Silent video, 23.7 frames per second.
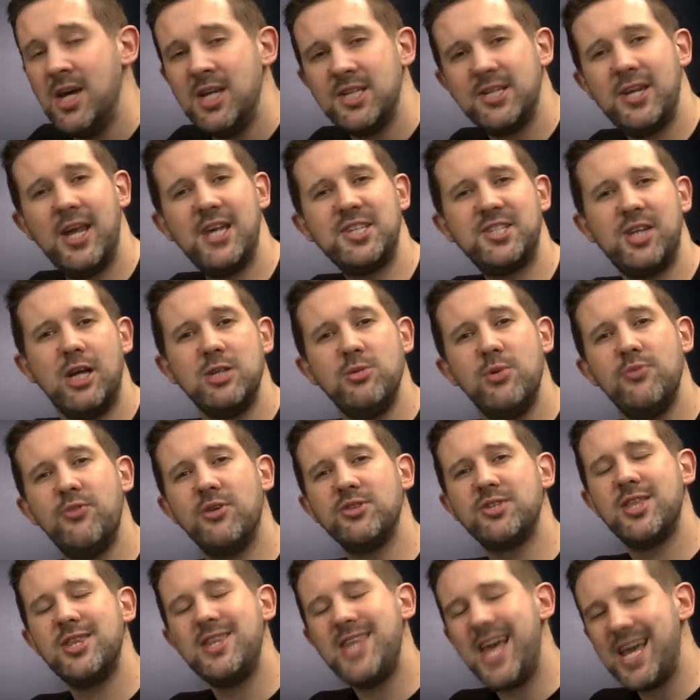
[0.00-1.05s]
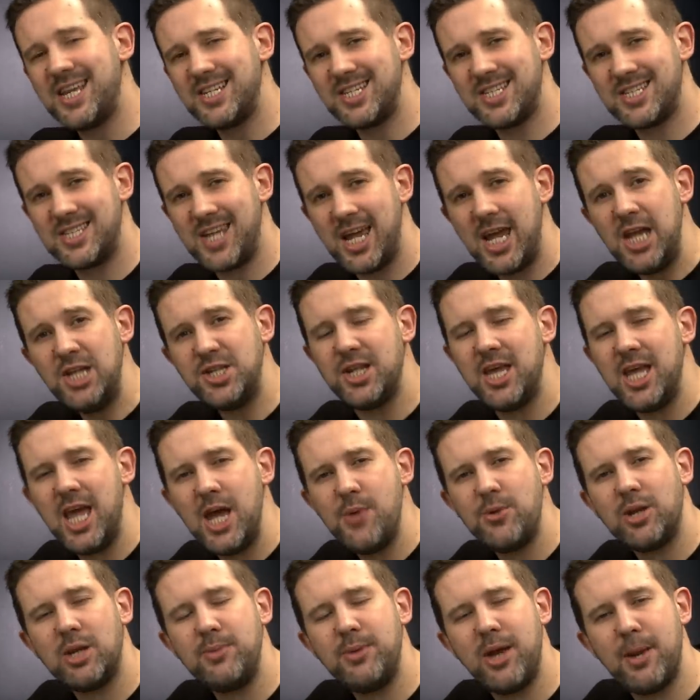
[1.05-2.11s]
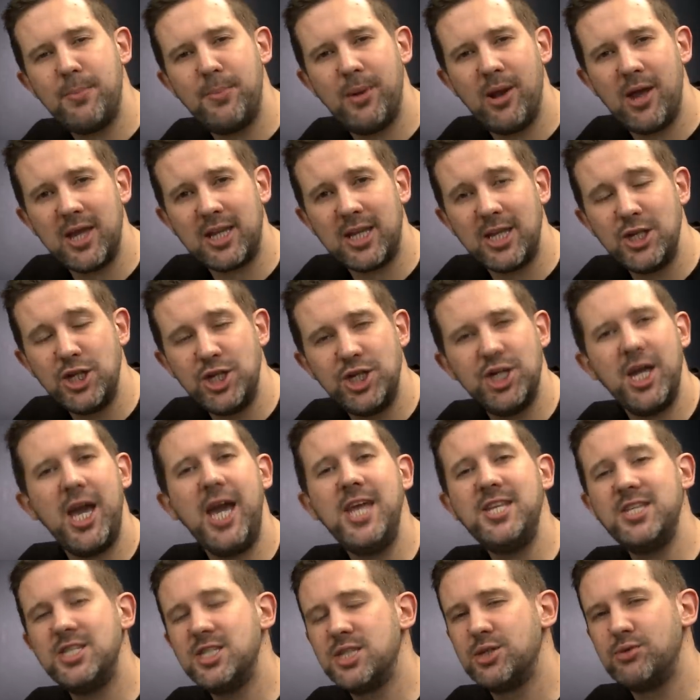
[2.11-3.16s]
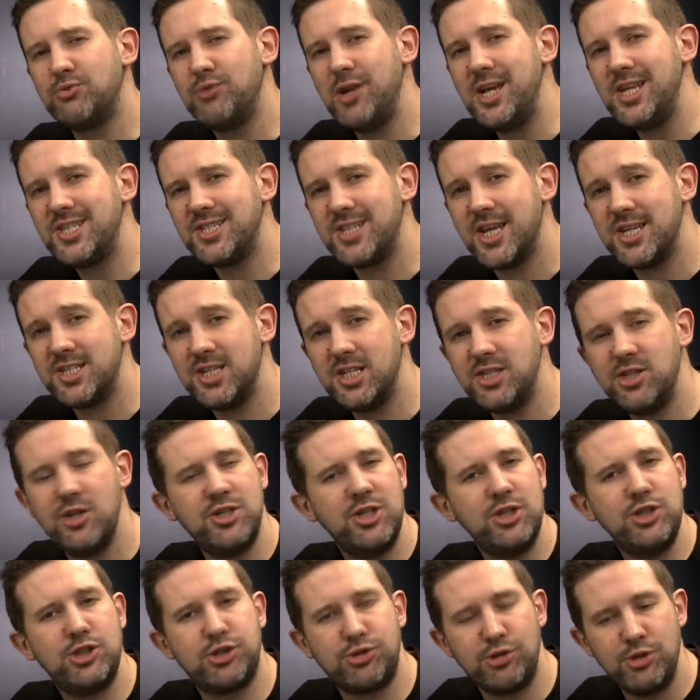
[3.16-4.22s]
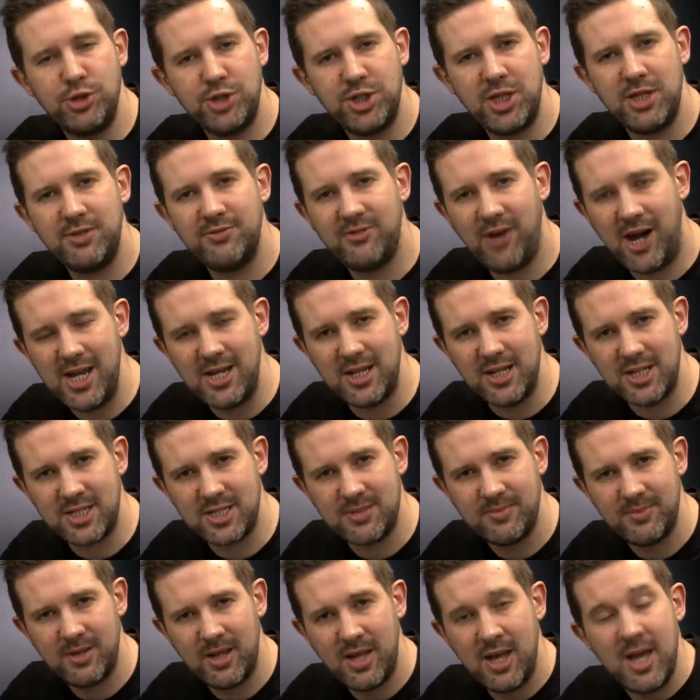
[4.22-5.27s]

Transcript: So now it's time to move on to the next stage and here we're going to be applying a shade into the recesses using Druchii Violet.